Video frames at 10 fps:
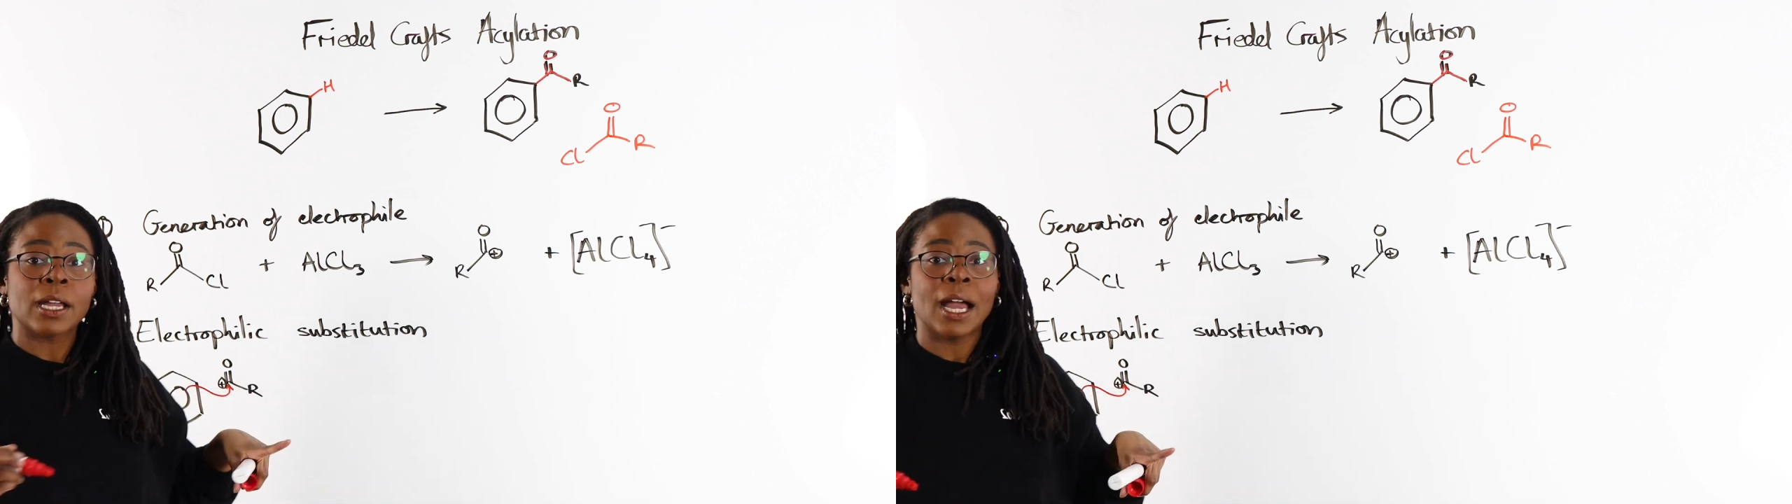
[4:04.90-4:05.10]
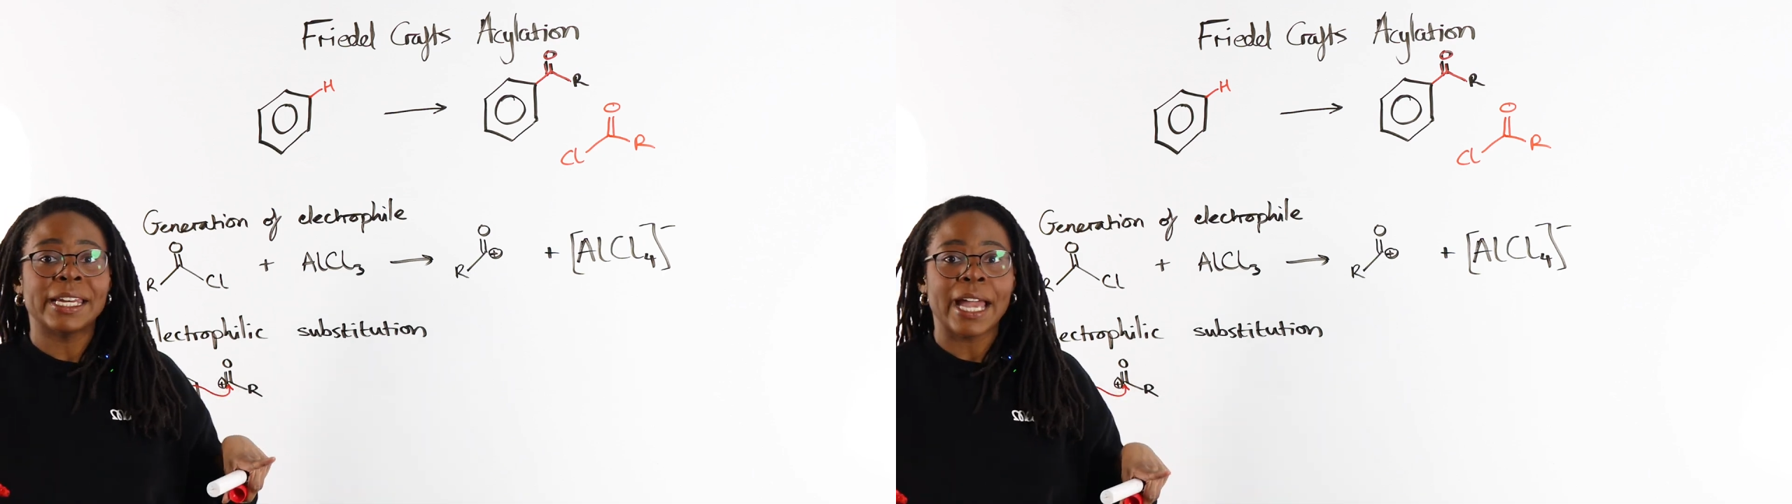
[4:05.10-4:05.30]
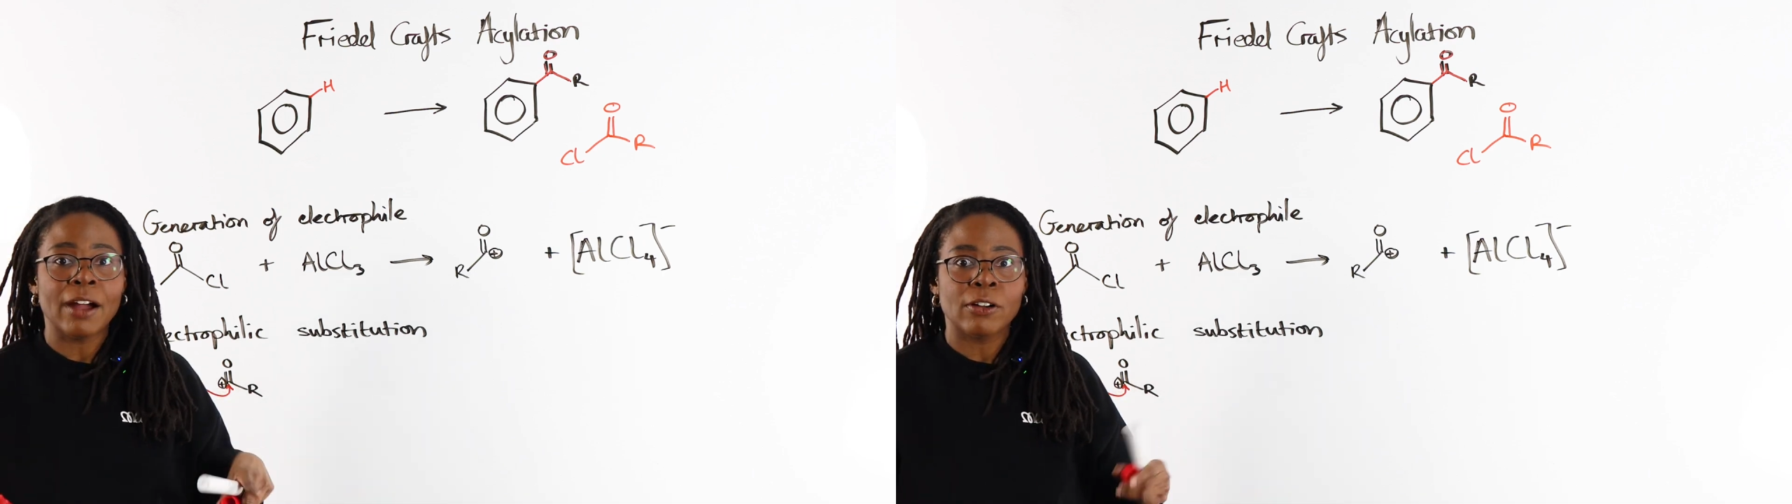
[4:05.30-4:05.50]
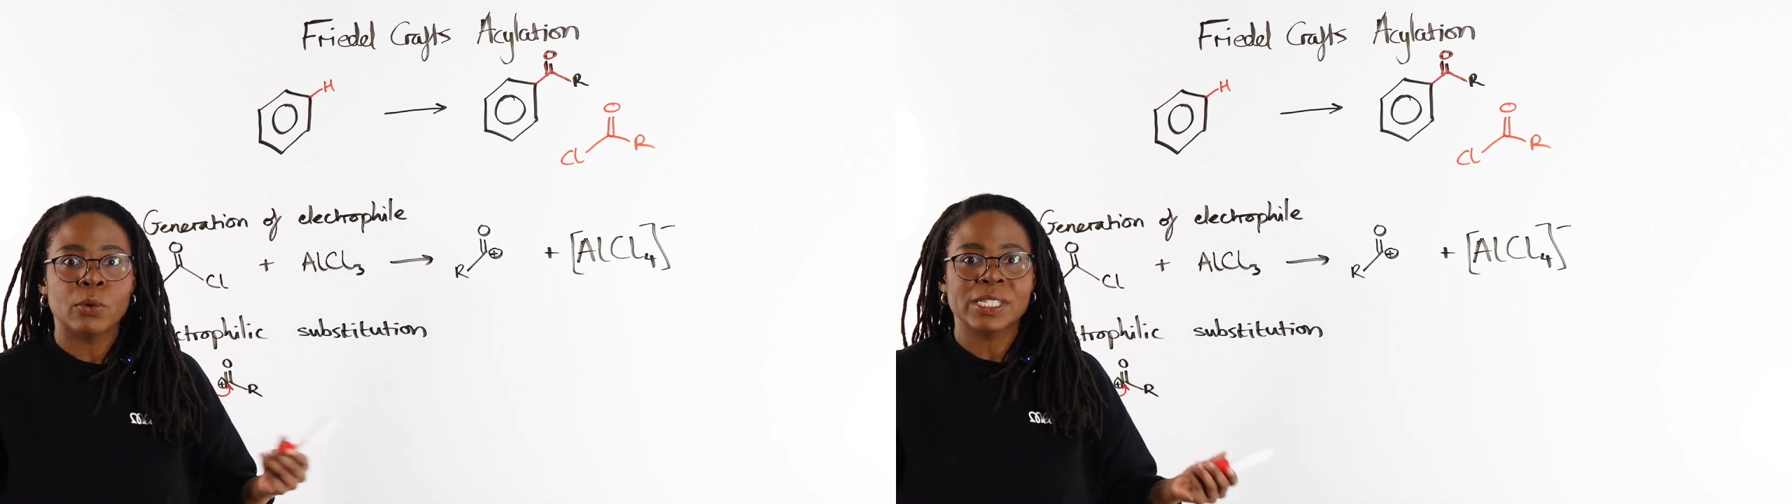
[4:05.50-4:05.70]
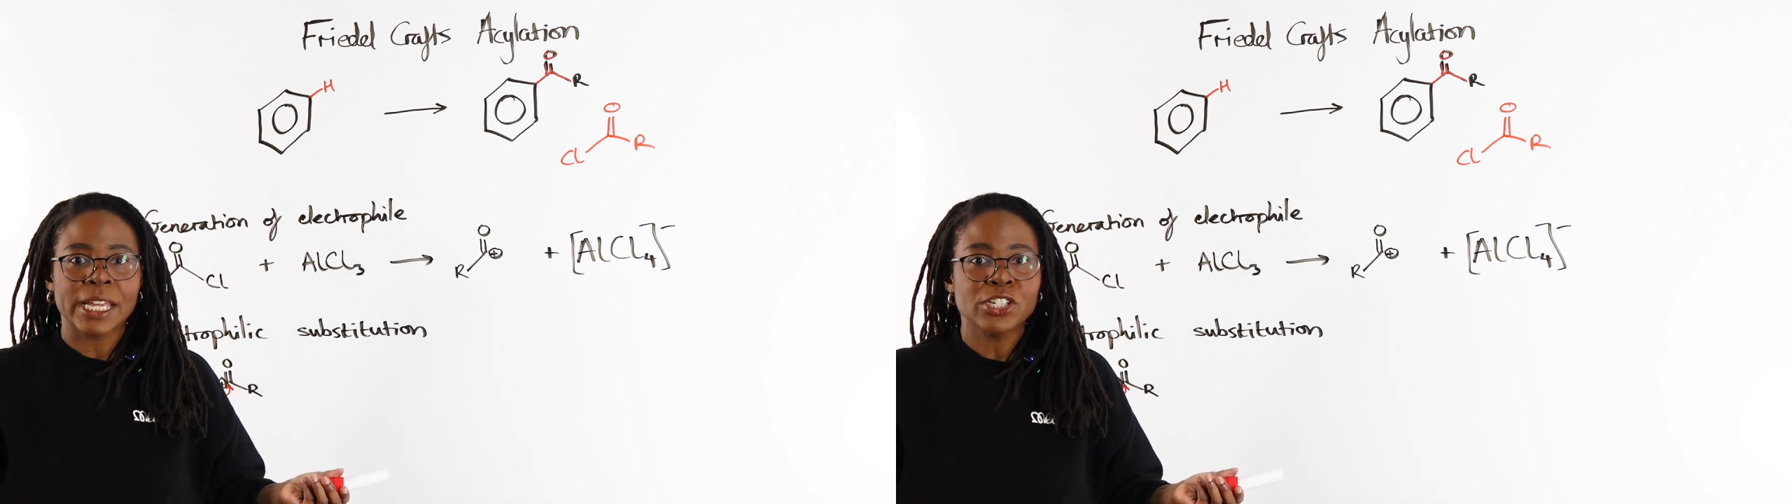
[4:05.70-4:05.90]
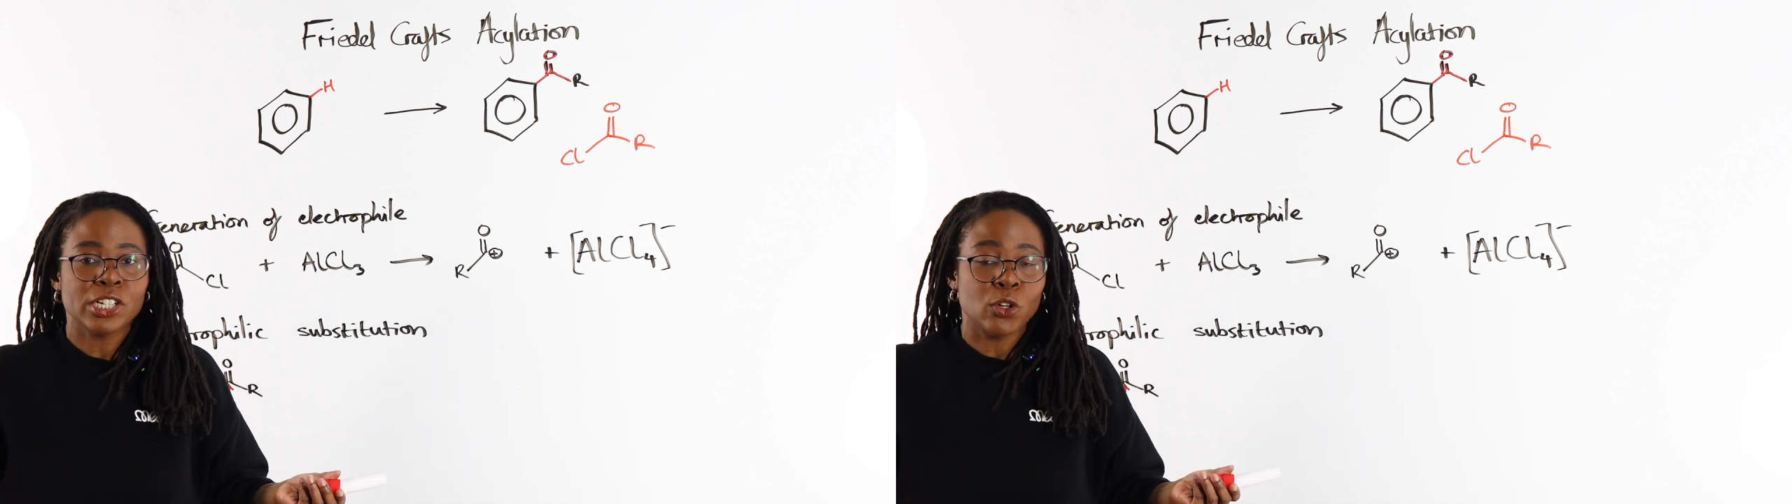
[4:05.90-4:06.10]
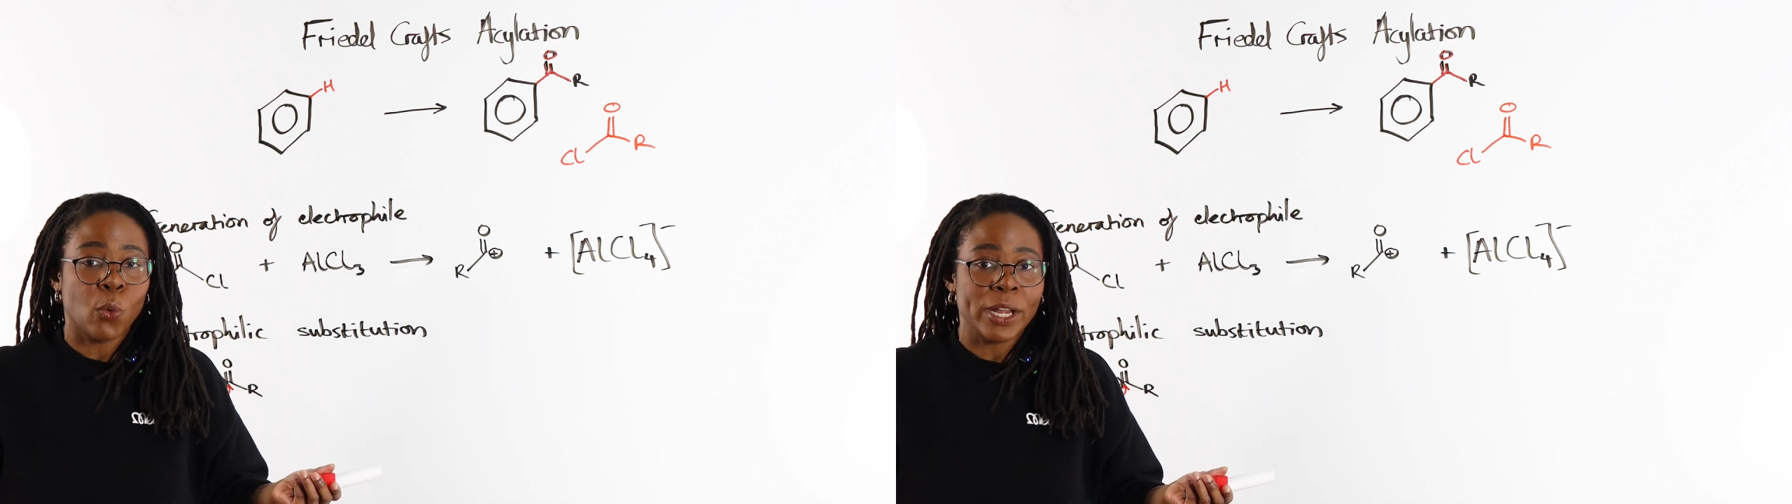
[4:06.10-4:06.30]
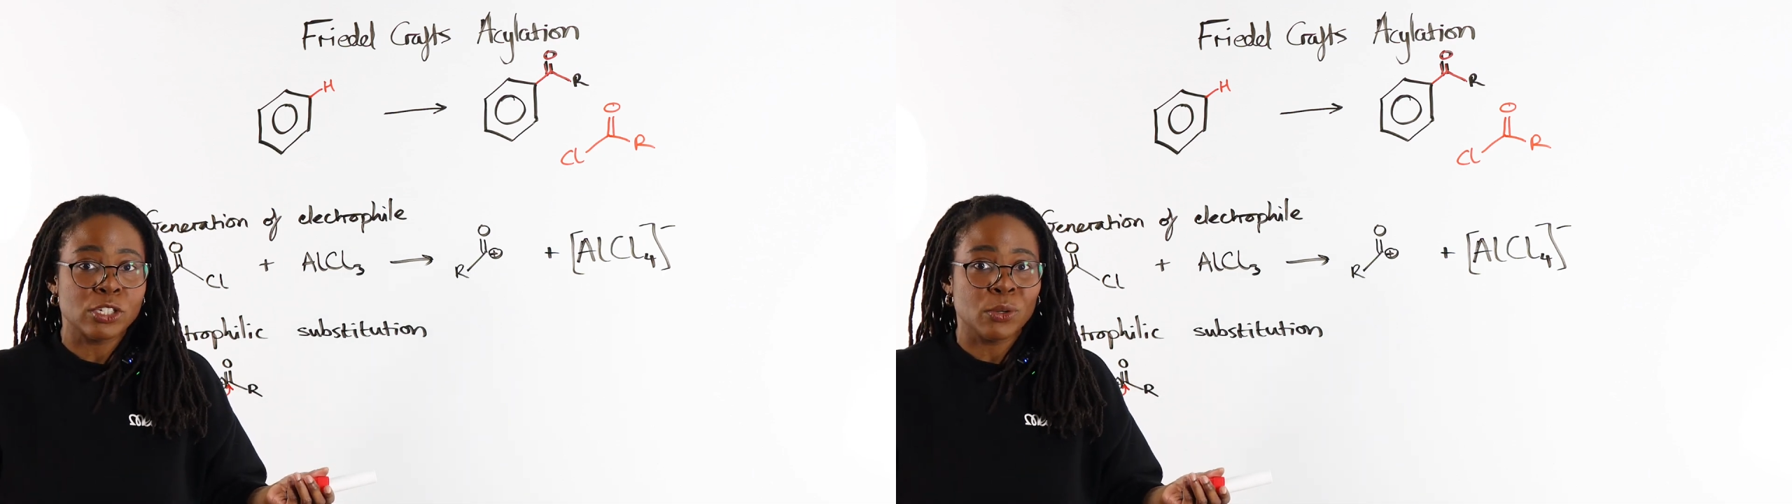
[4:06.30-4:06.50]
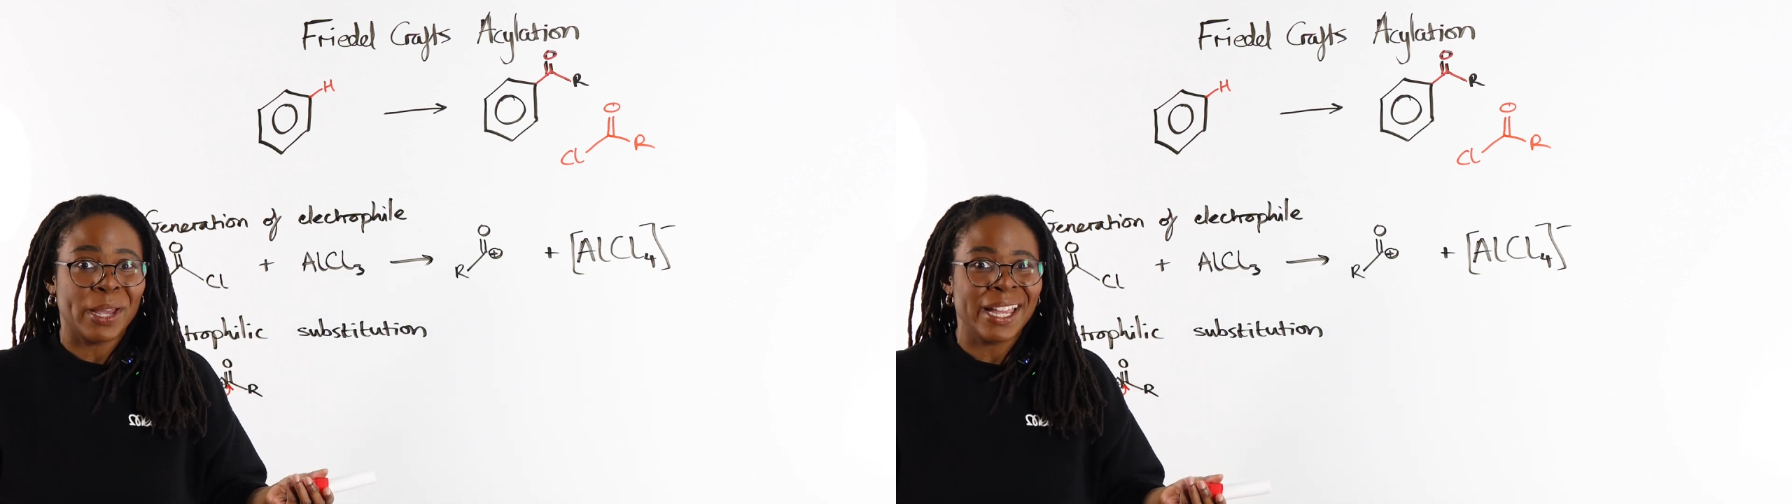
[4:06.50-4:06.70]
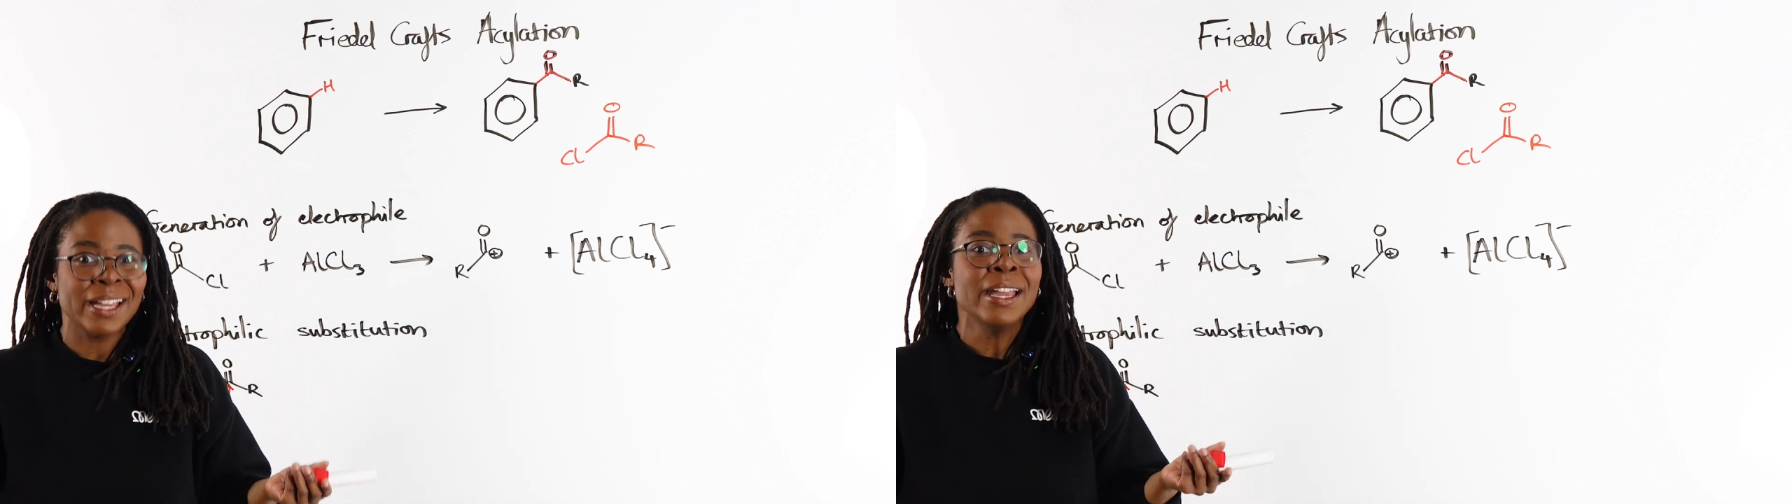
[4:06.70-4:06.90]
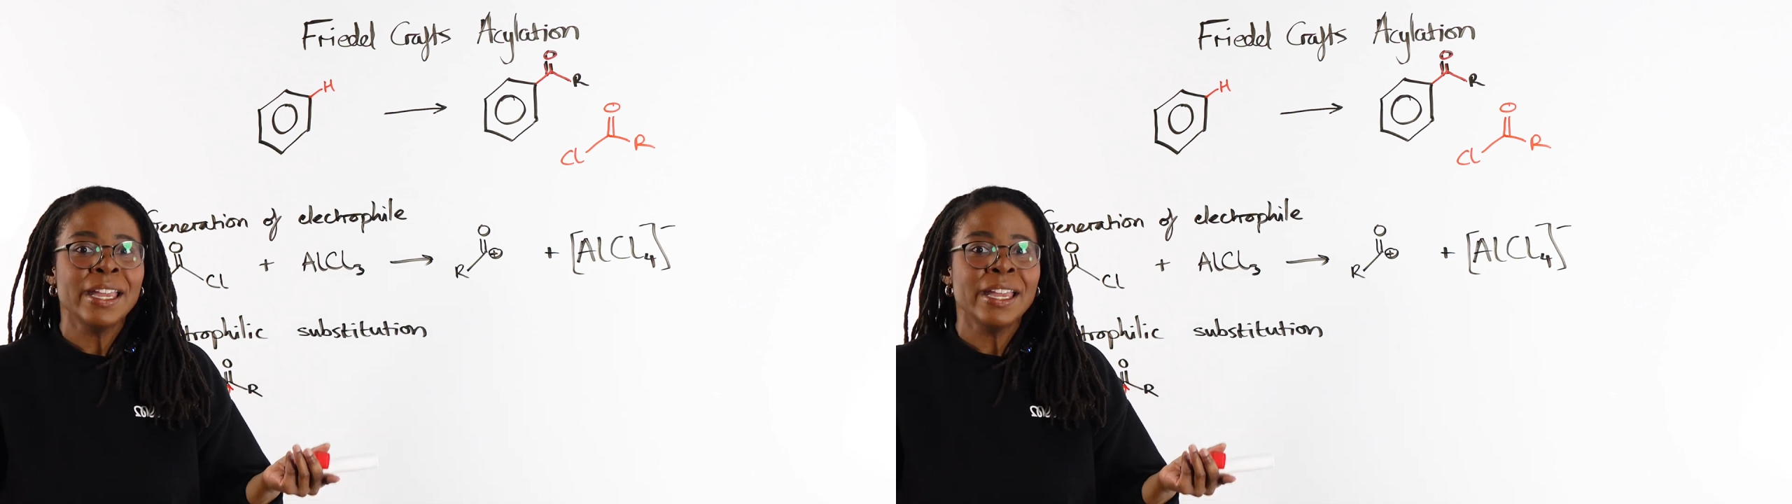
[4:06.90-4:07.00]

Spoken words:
a curly arrow, essentially all we're doing